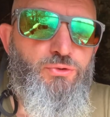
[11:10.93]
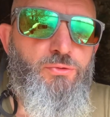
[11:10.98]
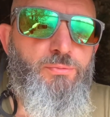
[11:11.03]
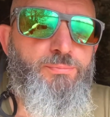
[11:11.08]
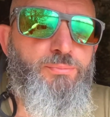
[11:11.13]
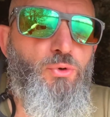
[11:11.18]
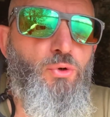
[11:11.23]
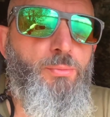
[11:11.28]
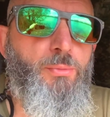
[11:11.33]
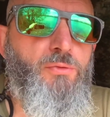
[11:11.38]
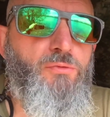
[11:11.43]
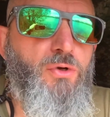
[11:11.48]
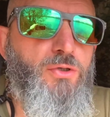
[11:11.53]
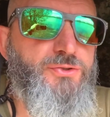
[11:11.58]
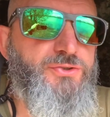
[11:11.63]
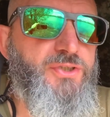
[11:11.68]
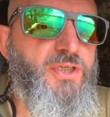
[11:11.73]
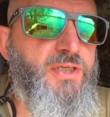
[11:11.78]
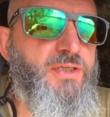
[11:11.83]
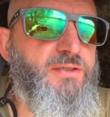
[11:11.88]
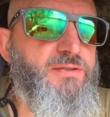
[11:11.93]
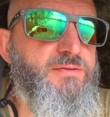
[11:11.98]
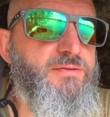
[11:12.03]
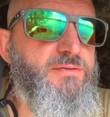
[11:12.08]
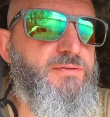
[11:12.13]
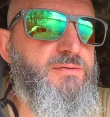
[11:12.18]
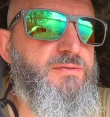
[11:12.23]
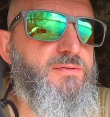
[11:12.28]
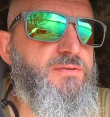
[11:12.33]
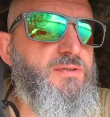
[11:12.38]
brought my rods in
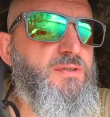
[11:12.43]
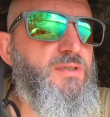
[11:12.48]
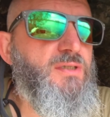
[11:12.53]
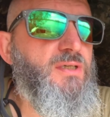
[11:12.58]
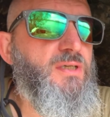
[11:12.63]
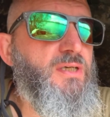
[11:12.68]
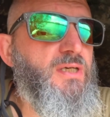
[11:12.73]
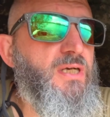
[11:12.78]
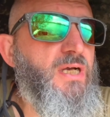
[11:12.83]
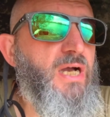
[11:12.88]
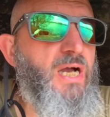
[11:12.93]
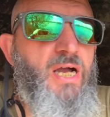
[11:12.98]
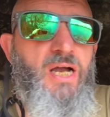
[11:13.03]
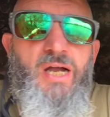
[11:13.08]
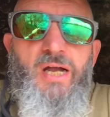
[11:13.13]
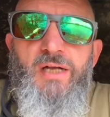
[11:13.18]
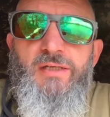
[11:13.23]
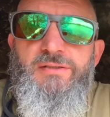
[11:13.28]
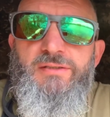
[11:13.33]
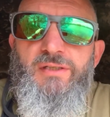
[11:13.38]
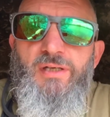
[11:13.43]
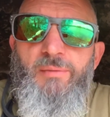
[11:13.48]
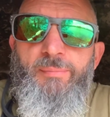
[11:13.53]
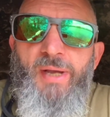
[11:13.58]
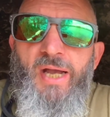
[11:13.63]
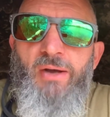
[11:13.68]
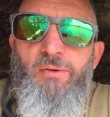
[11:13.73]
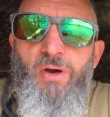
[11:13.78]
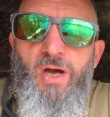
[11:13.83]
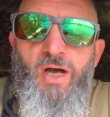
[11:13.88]
at
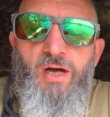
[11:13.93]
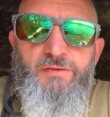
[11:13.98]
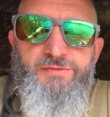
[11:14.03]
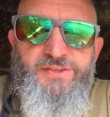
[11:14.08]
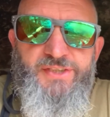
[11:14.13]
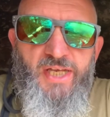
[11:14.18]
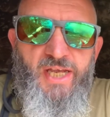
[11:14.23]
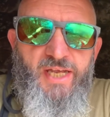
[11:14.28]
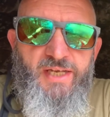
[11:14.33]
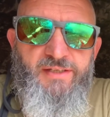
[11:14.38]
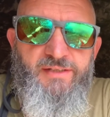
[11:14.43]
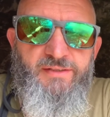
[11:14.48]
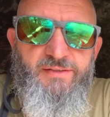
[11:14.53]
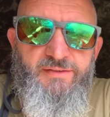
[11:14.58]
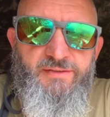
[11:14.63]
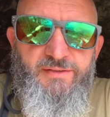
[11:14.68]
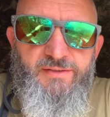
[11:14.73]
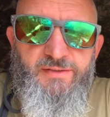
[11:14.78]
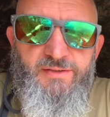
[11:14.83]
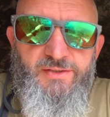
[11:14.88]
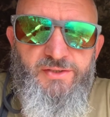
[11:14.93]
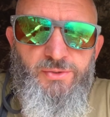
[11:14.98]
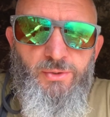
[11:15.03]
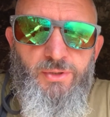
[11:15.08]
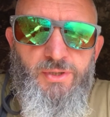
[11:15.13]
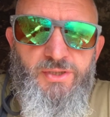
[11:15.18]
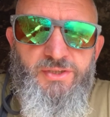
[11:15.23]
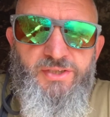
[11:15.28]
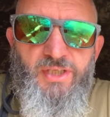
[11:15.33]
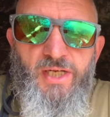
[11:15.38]
about 10:30 so I
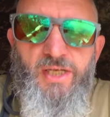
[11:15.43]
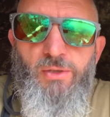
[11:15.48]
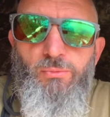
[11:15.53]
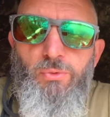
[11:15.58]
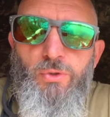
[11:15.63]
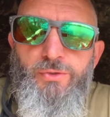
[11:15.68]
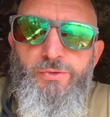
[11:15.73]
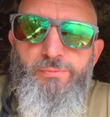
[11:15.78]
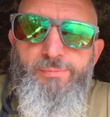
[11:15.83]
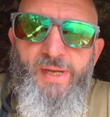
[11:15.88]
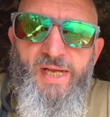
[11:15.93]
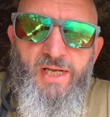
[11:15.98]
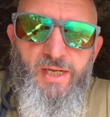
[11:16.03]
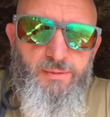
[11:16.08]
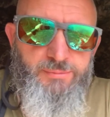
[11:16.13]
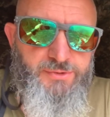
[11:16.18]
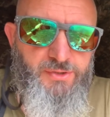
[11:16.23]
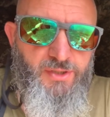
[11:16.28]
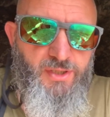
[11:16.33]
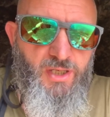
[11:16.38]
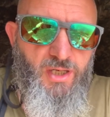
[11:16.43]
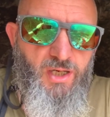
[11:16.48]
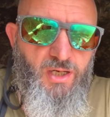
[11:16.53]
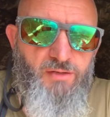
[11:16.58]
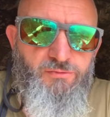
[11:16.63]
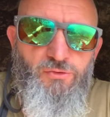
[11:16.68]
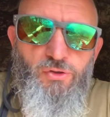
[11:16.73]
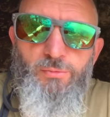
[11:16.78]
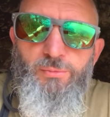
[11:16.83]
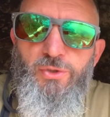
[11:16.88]
could take a wander back up to the car.
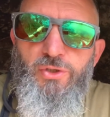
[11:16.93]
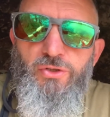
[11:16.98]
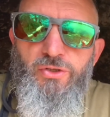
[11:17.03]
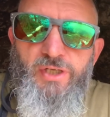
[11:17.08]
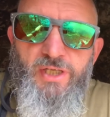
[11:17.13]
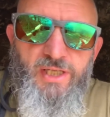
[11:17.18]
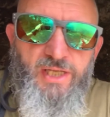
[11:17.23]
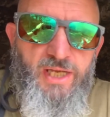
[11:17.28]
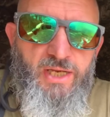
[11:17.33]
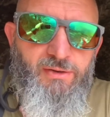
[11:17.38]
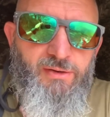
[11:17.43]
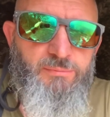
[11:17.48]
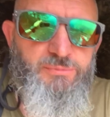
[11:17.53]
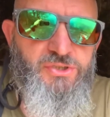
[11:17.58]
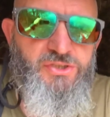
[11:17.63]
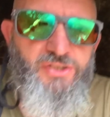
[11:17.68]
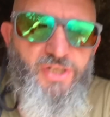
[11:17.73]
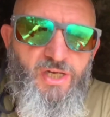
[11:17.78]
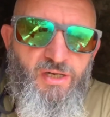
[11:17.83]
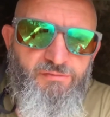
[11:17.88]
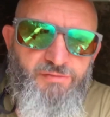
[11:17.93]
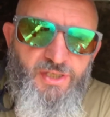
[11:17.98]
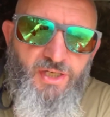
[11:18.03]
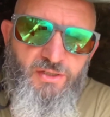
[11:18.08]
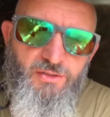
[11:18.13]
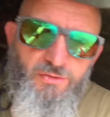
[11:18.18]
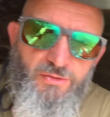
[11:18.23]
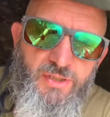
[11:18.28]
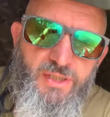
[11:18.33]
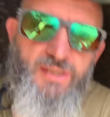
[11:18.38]
I've got my cooking gear. I'm starving
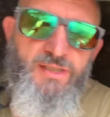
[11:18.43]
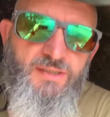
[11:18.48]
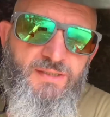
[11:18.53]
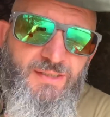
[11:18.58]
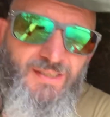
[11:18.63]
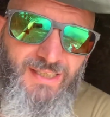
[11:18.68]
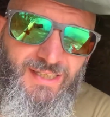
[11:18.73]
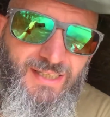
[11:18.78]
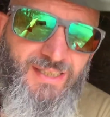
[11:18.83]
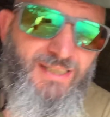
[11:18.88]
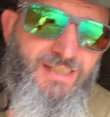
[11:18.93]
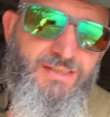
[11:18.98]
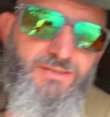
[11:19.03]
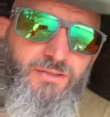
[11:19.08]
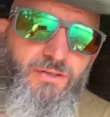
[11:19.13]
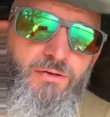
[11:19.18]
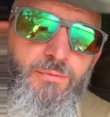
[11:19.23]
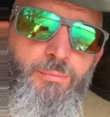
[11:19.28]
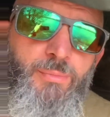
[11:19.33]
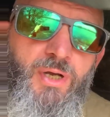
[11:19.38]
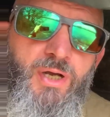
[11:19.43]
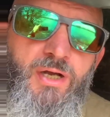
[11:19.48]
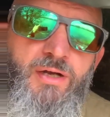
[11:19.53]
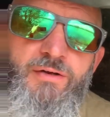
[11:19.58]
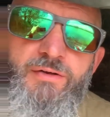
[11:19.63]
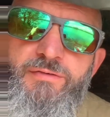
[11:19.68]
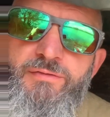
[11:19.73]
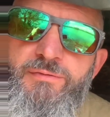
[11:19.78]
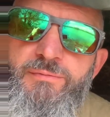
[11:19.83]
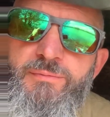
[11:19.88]
hungry. So I'm
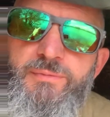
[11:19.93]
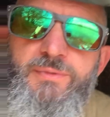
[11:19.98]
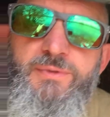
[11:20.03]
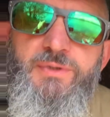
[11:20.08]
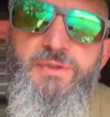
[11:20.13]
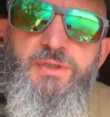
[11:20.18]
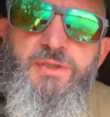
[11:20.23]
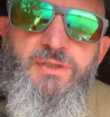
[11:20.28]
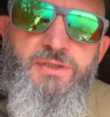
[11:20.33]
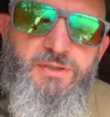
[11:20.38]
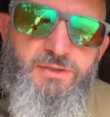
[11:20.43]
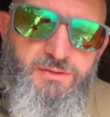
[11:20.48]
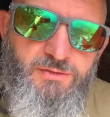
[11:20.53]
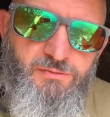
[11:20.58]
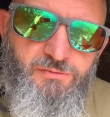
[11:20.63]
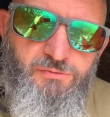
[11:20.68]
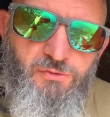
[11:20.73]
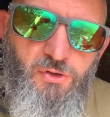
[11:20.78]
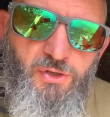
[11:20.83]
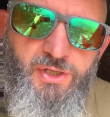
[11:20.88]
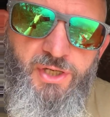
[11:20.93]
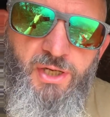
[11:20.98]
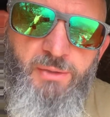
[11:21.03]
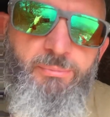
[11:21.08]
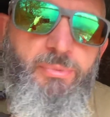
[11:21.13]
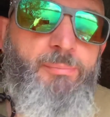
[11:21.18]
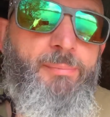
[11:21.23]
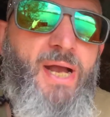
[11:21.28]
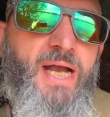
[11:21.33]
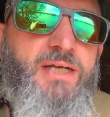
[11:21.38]
frying up
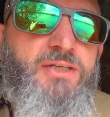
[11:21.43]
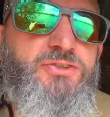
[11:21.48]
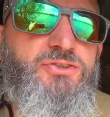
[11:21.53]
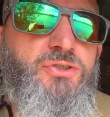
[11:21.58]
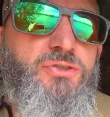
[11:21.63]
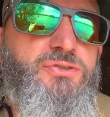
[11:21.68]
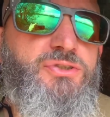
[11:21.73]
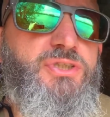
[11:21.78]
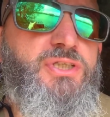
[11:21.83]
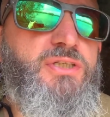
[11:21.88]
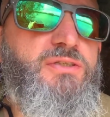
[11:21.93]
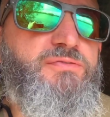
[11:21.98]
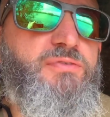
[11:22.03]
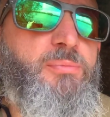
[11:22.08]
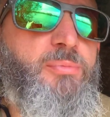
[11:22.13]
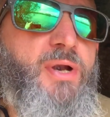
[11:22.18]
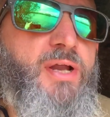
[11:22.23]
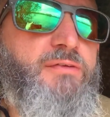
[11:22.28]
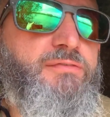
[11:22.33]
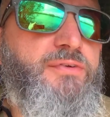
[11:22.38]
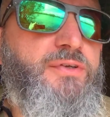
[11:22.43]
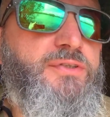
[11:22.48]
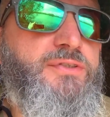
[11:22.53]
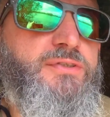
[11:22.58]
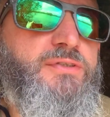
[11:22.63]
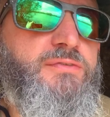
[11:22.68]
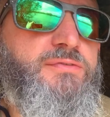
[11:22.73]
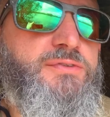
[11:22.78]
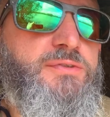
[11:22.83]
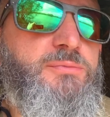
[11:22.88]
a pack of sausages for
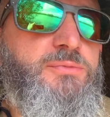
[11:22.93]
breakfast. Some